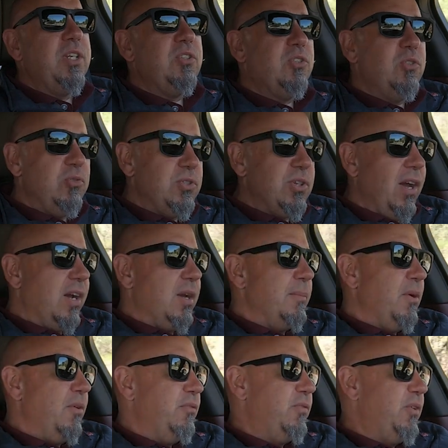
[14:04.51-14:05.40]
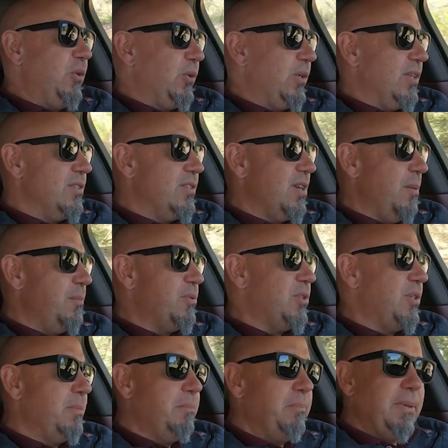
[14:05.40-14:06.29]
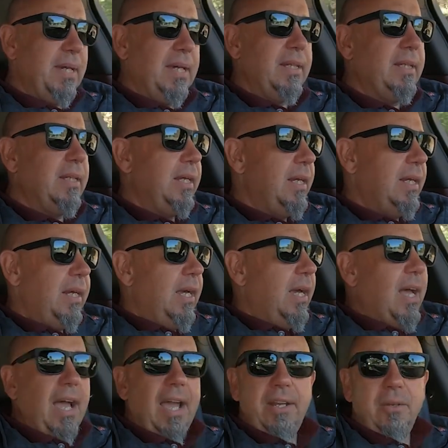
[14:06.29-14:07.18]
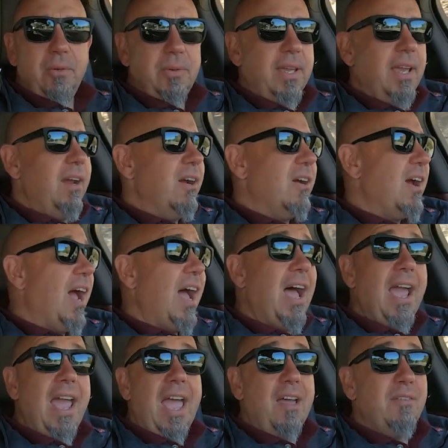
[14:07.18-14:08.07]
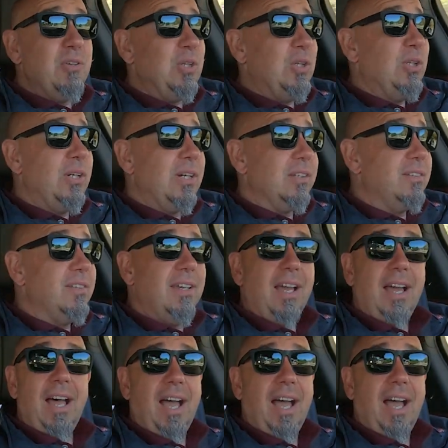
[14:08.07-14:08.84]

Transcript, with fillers: do talk about fuel consumption, but I don't care. I haven't looked.